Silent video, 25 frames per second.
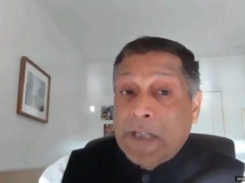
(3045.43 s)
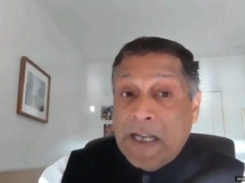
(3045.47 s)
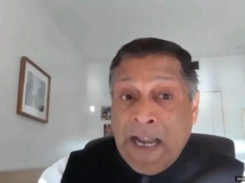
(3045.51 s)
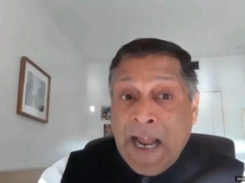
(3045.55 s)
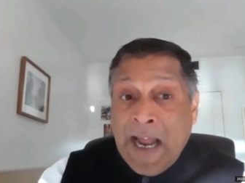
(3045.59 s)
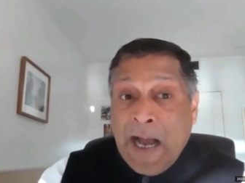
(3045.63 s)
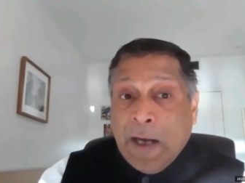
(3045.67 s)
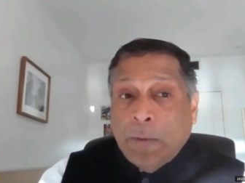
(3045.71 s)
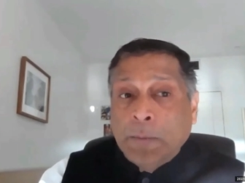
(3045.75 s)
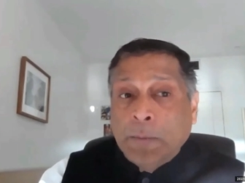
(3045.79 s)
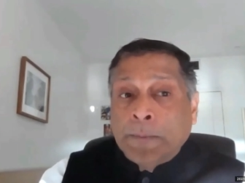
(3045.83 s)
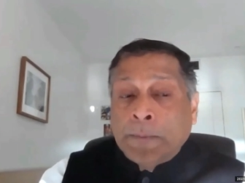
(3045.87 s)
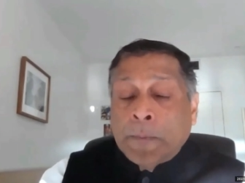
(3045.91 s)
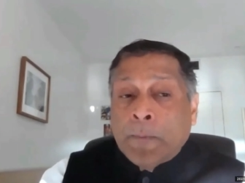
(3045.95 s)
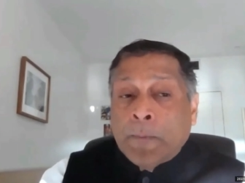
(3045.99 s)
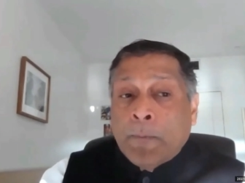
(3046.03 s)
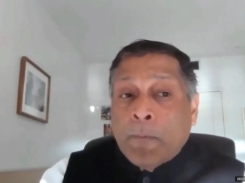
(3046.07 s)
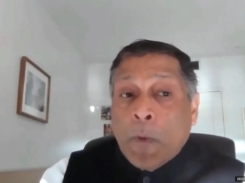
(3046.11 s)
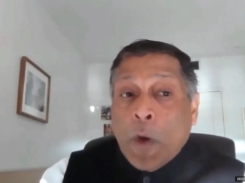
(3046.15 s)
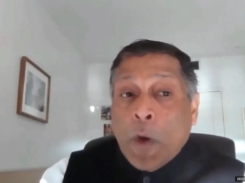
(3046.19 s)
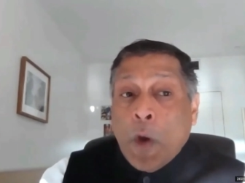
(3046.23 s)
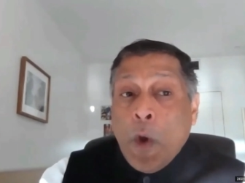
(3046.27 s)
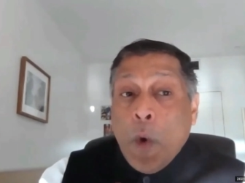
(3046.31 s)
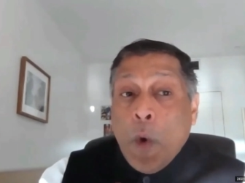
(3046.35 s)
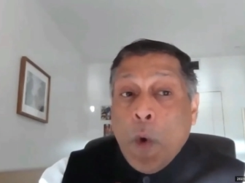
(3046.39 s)
Now,
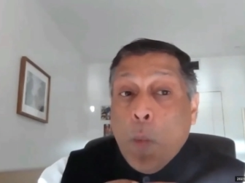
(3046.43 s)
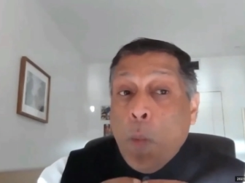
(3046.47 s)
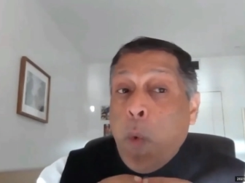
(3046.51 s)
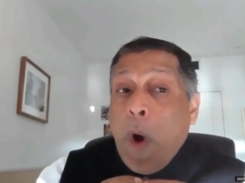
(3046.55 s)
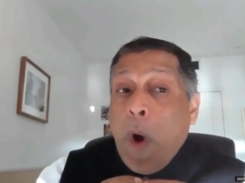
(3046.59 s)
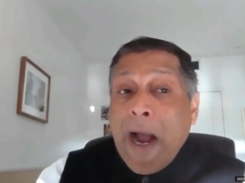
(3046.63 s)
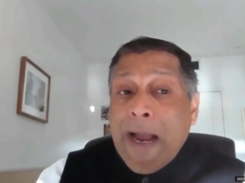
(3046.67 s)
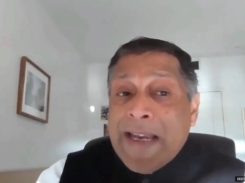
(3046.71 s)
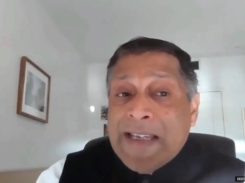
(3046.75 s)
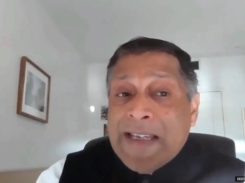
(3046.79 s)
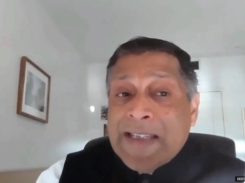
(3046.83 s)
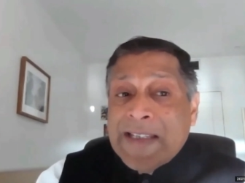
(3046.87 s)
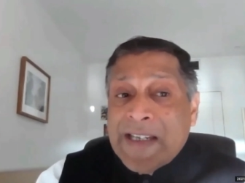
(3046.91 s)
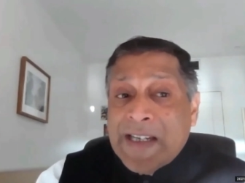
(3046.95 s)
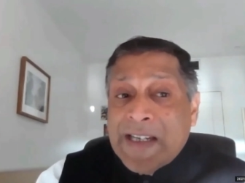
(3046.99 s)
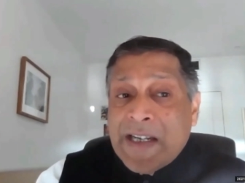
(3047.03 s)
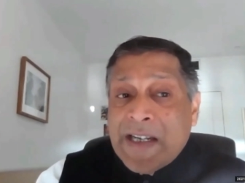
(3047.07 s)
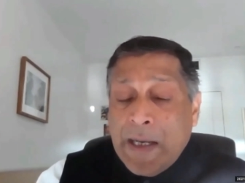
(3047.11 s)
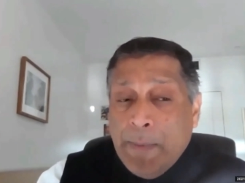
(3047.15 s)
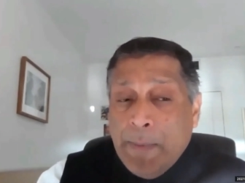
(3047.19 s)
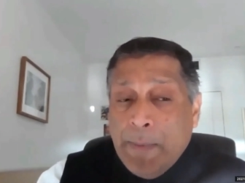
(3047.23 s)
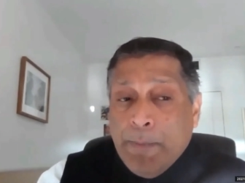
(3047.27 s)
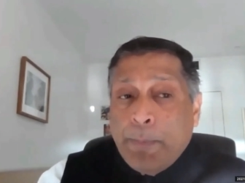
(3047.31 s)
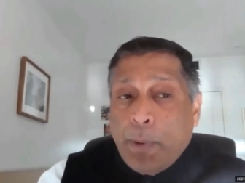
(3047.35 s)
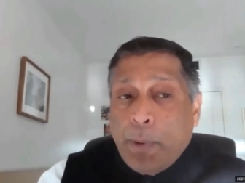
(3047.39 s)
why is it
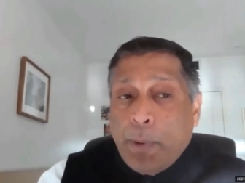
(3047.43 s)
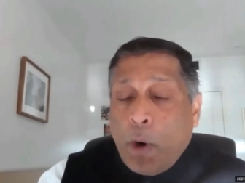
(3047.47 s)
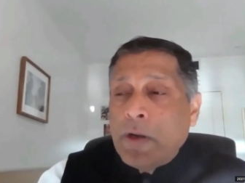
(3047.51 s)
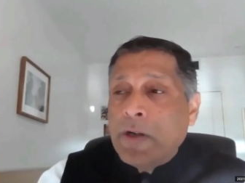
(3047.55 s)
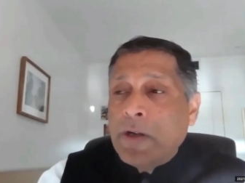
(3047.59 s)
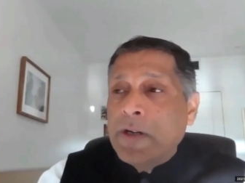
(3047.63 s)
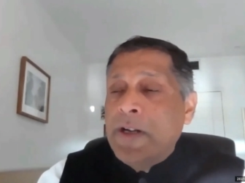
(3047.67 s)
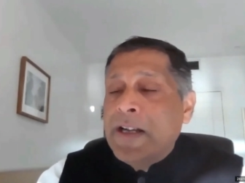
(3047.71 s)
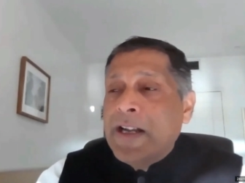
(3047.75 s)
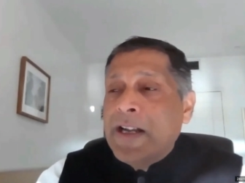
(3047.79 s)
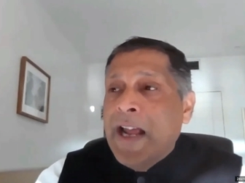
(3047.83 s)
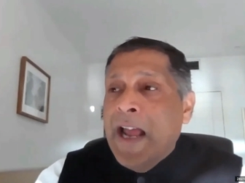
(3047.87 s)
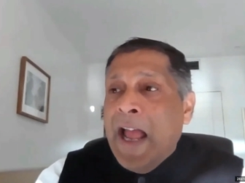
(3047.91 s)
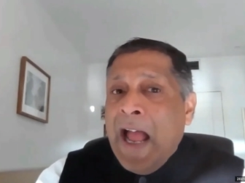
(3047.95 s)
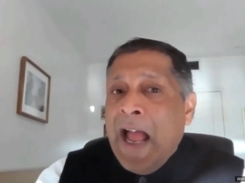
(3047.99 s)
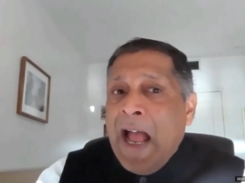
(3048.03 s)
important?